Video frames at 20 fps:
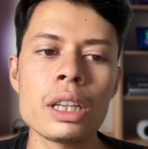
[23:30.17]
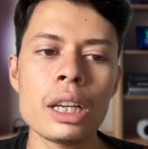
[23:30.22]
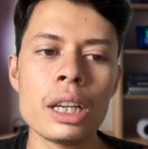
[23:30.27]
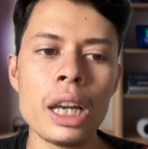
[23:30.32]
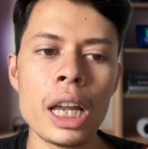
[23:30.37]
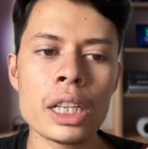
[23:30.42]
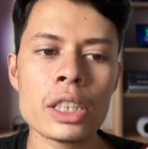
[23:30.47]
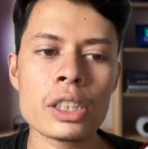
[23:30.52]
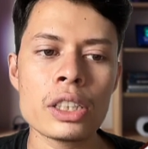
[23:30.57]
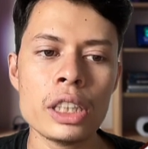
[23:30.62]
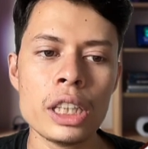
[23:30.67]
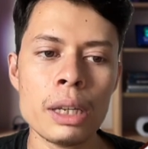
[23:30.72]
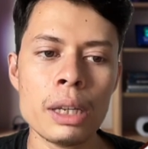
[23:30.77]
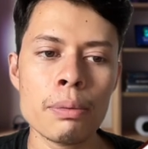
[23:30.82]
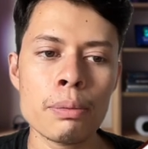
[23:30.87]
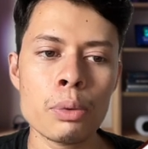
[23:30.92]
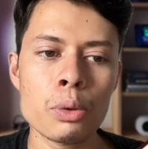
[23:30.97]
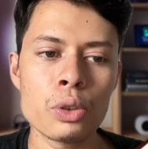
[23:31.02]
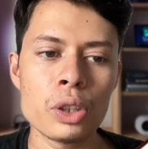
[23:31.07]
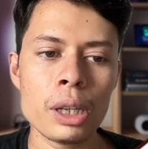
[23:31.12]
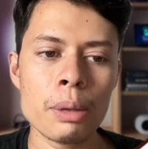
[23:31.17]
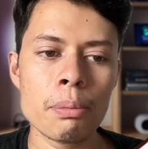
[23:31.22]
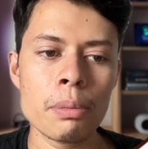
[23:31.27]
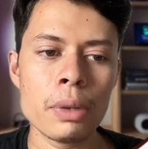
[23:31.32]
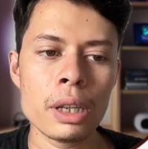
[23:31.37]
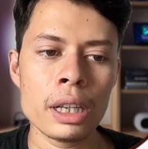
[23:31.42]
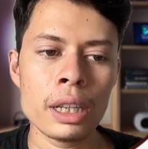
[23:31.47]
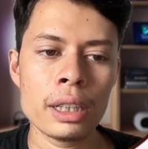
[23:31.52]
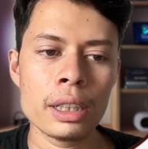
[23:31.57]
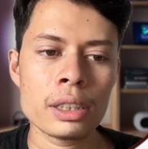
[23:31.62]
last name, phone
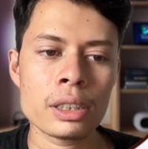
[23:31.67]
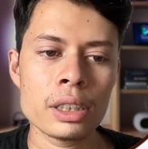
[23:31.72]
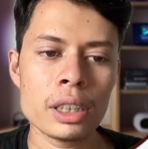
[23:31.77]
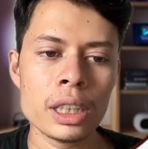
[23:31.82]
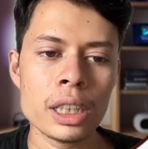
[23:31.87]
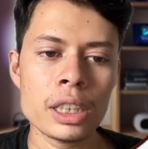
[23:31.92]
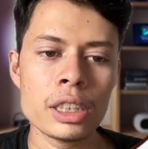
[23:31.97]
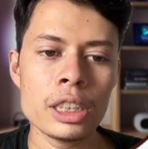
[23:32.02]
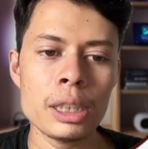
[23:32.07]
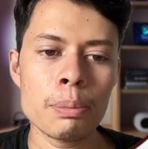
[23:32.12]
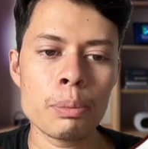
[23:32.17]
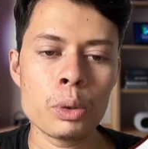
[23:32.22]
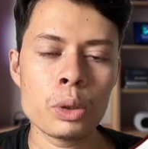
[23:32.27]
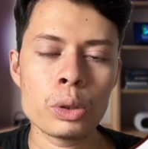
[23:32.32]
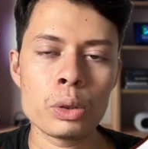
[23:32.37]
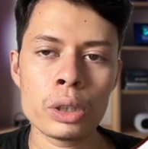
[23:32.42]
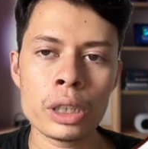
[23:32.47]
number, state, and zip code.